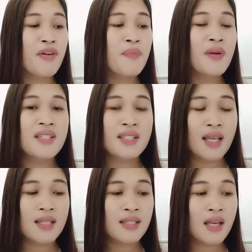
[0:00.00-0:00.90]

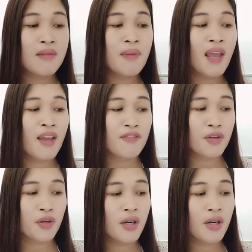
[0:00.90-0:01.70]
preferences and behavior,